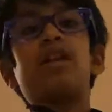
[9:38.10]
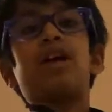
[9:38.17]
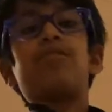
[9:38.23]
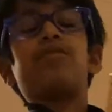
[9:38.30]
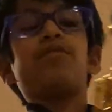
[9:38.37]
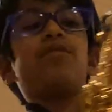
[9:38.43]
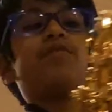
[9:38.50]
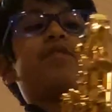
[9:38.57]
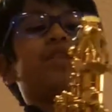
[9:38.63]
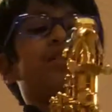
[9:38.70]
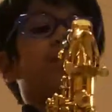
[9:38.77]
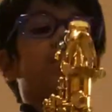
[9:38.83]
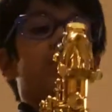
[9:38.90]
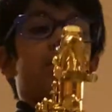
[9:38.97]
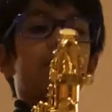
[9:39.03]
after we
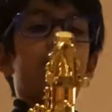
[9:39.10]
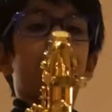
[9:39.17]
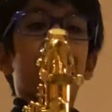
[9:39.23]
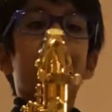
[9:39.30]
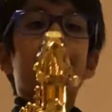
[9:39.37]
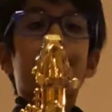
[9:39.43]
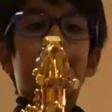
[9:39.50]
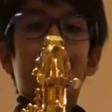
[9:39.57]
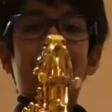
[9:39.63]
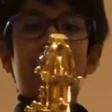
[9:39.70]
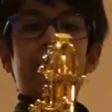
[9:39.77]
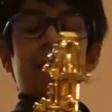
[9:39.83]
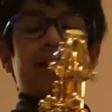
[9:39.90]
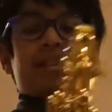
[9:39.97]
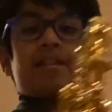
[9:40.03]
finish this.
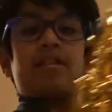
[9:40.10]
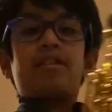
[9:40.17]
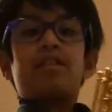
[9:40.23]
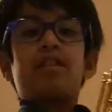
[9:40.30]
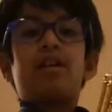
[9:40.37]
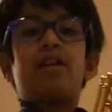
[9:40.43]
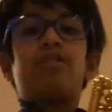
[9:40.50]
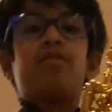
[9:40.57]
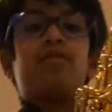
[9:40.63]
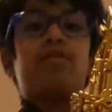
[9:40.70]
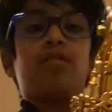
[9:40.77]
Now,